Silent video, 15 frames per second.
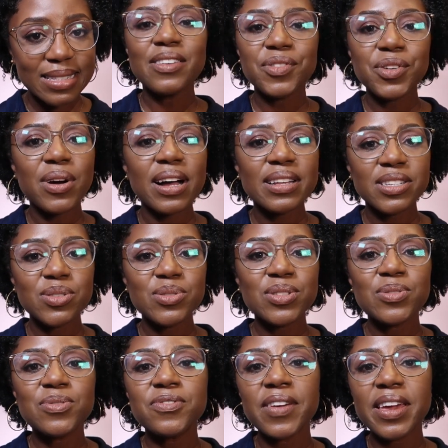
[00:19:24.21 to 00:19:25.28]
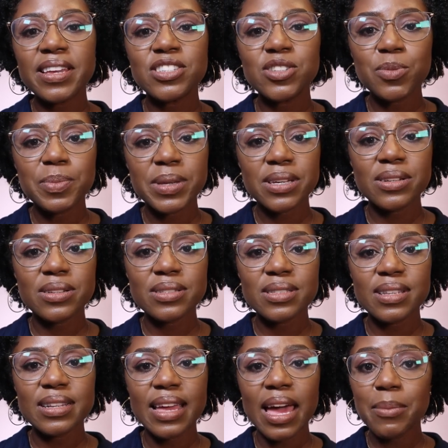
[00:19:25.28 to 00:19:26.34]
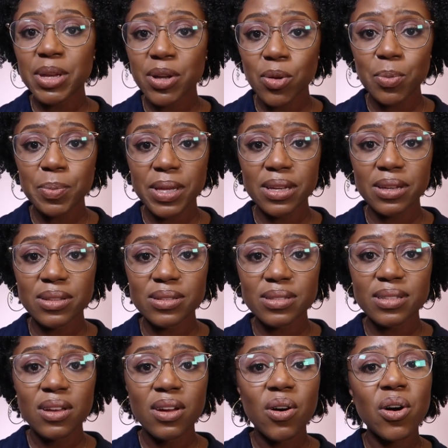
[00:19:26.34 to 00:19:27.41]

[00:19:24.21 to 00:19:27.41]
If you are new to facial peels and chemical peels,